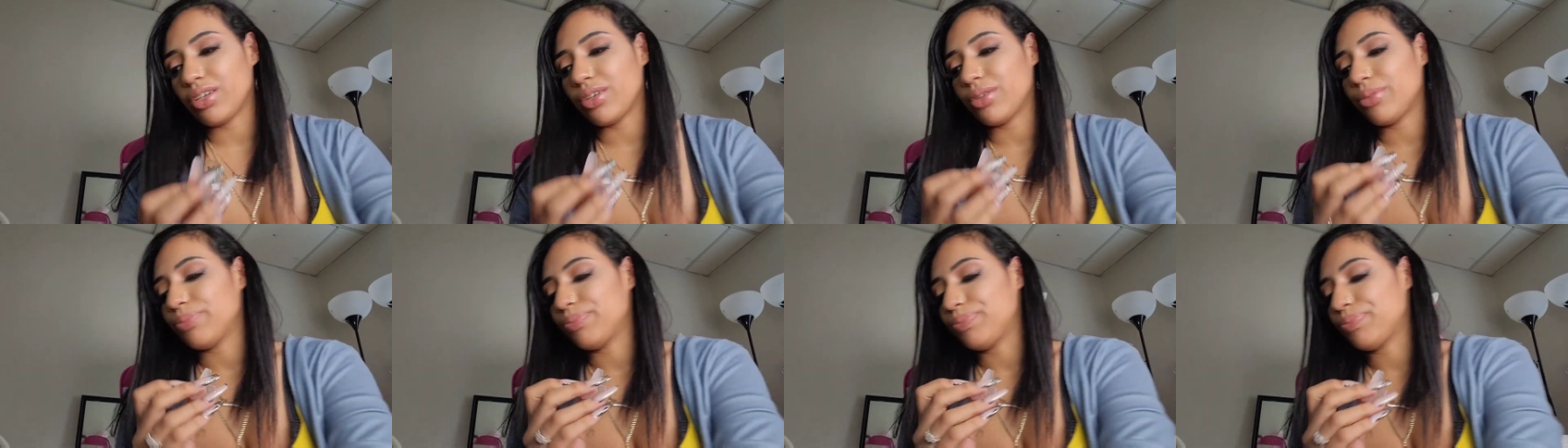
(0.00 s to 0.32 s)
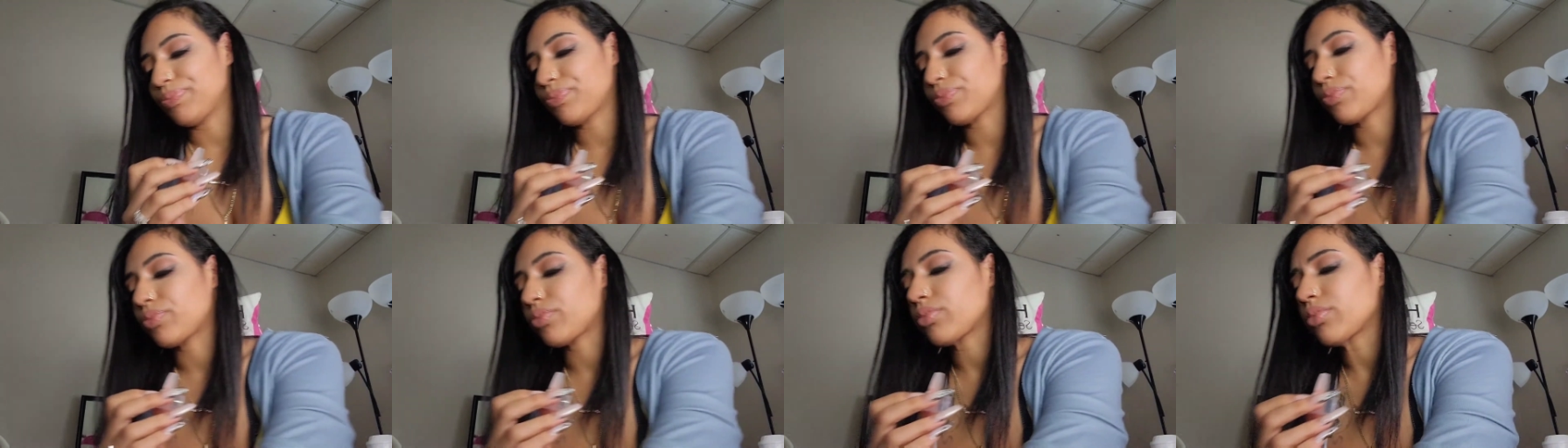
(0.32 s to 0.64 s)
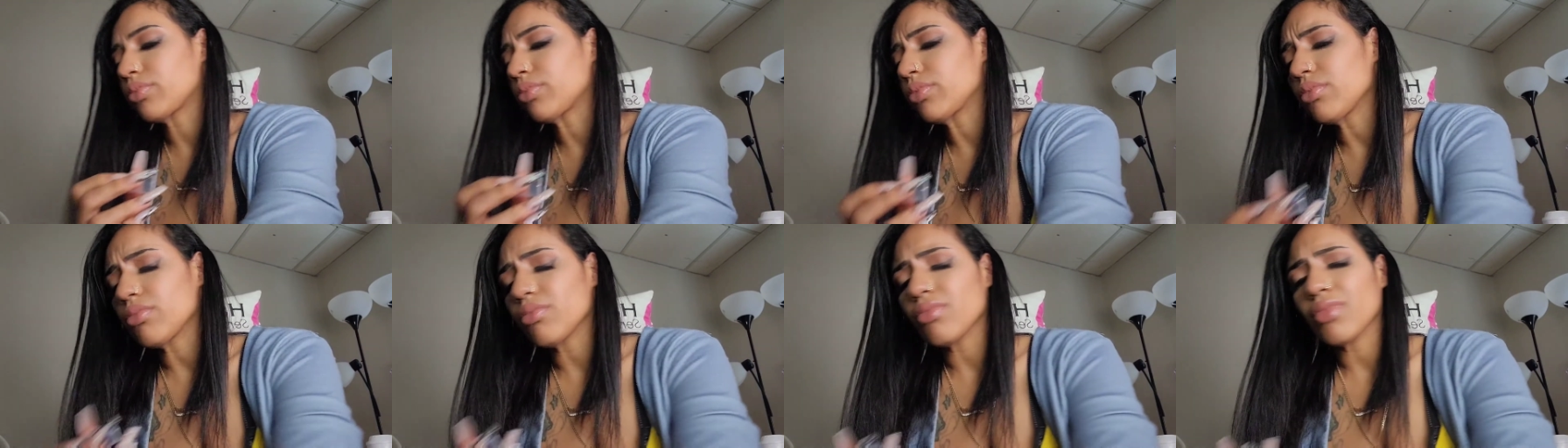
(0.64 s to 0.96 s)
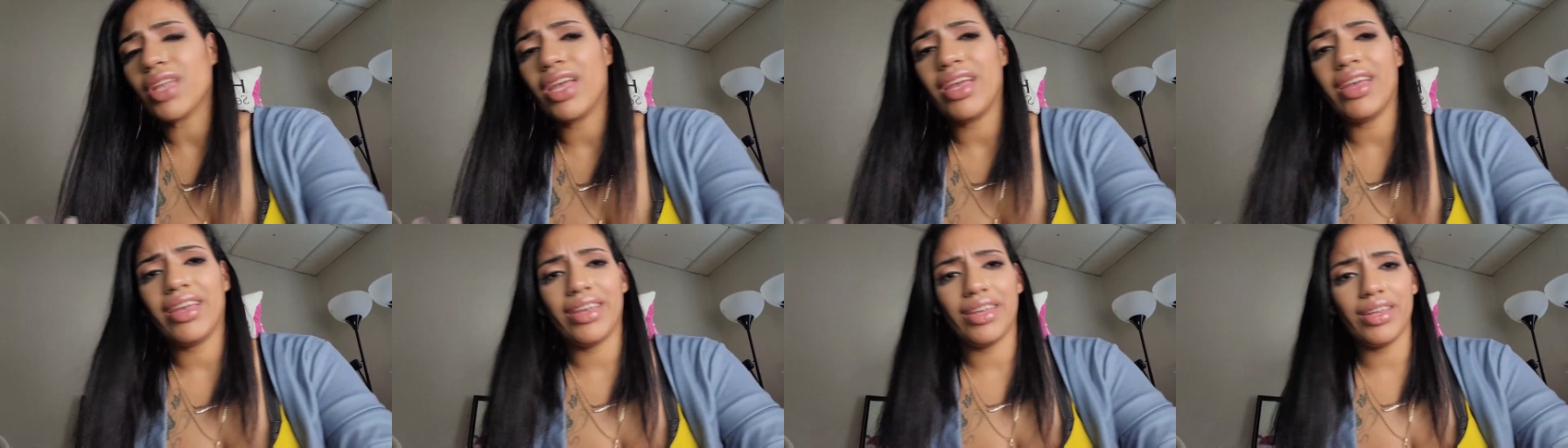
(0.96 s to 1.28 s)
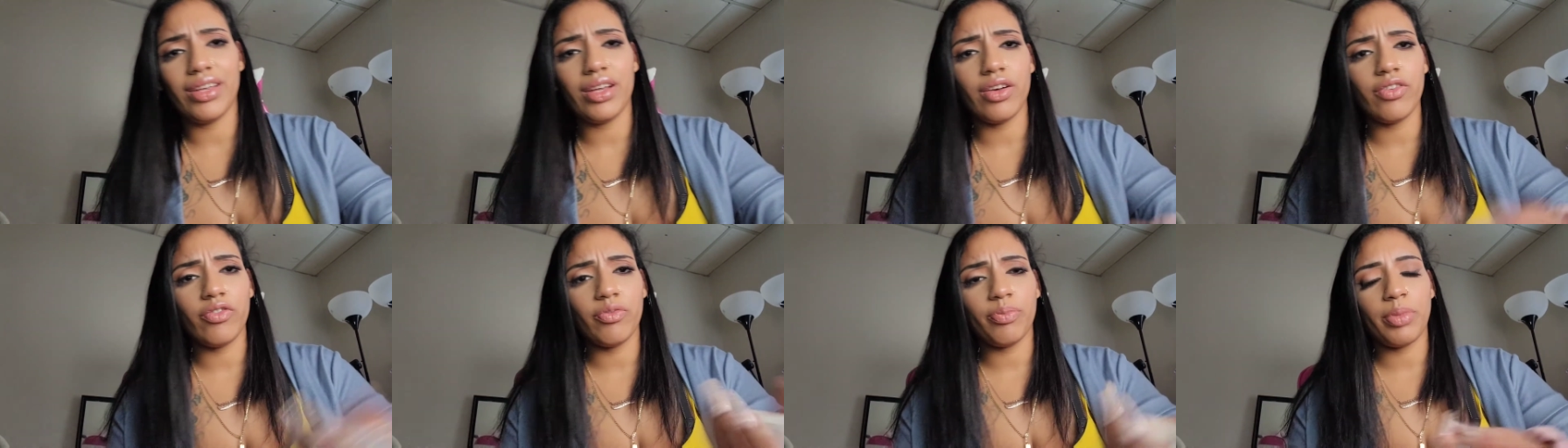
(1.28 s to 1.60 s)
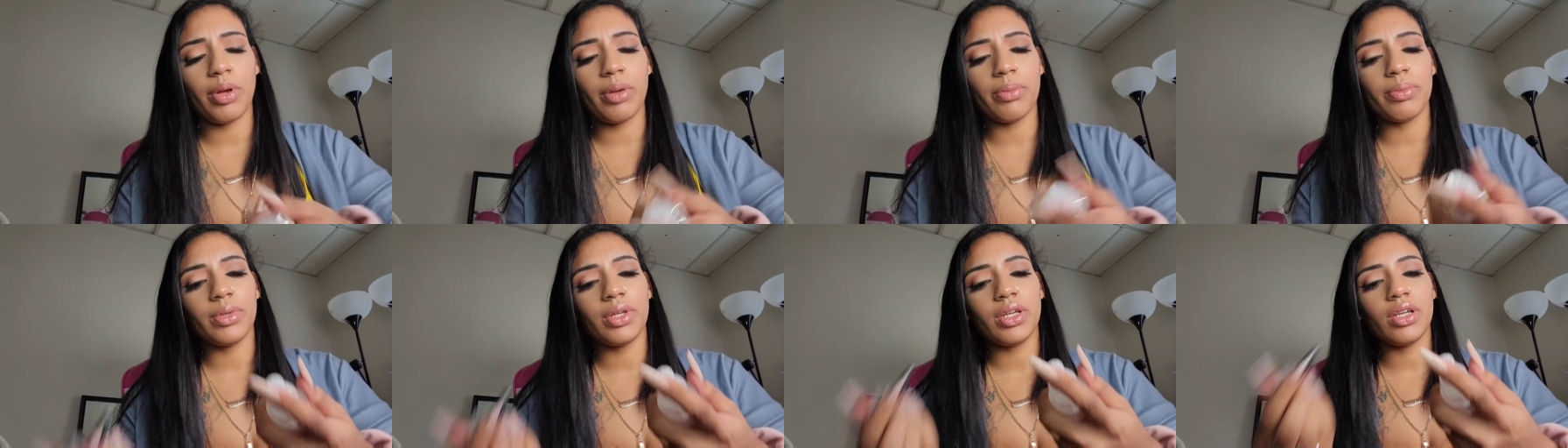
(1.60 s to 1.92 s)
a hint of
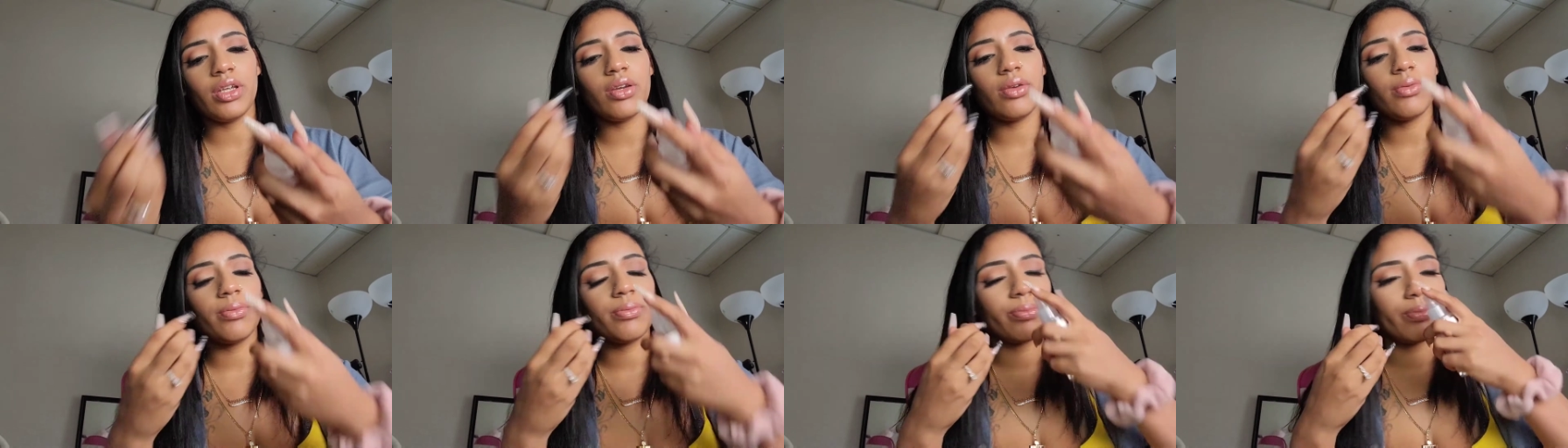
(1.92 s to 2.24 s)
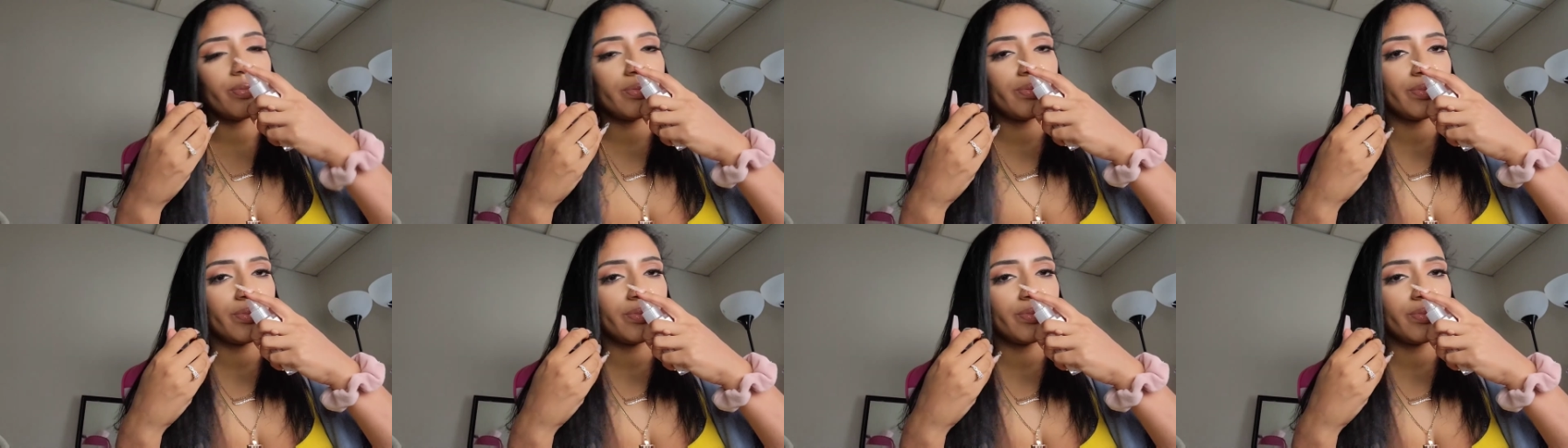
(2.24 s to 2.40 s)
pumpkin.